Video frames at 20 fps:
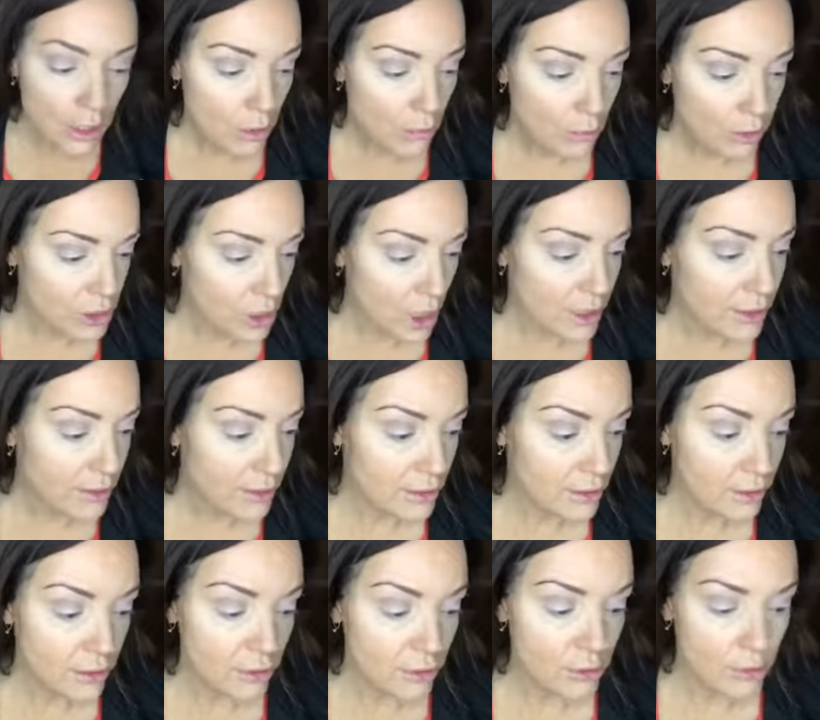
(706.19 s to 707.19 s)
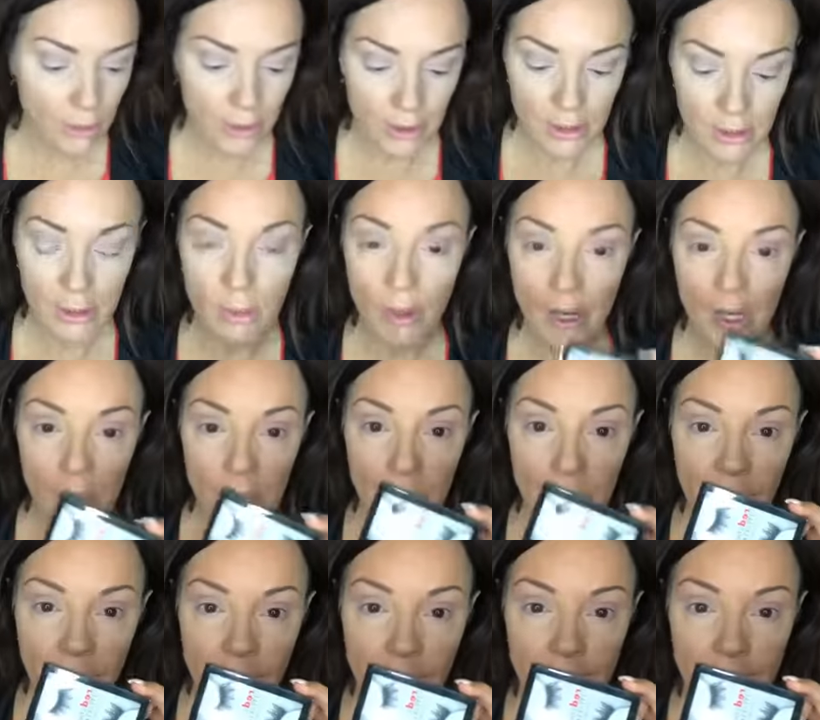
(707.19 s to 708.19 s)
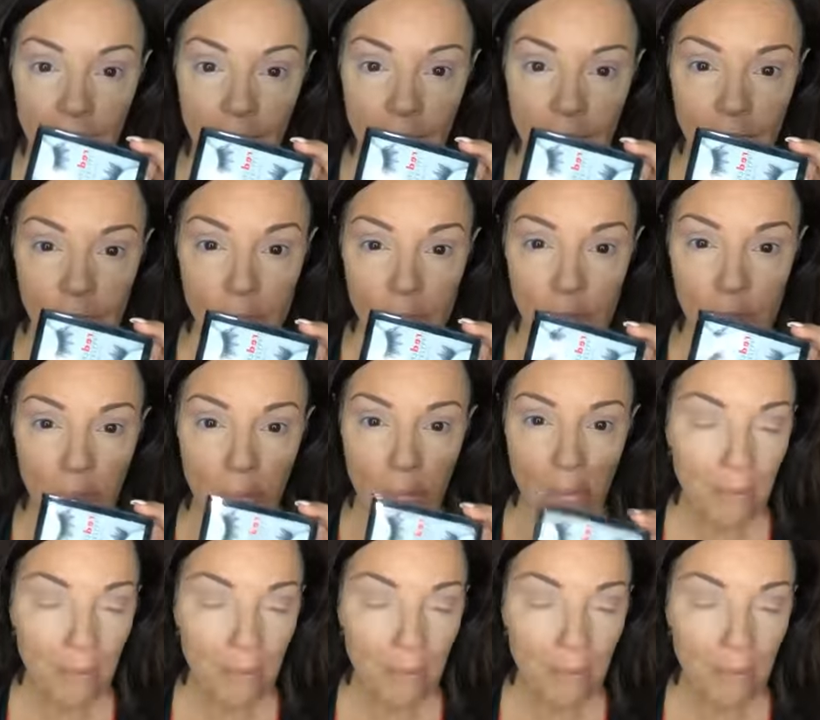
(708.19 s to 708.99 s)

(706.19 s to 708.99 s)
Which I still use once in a while, but that's an eyelash strip.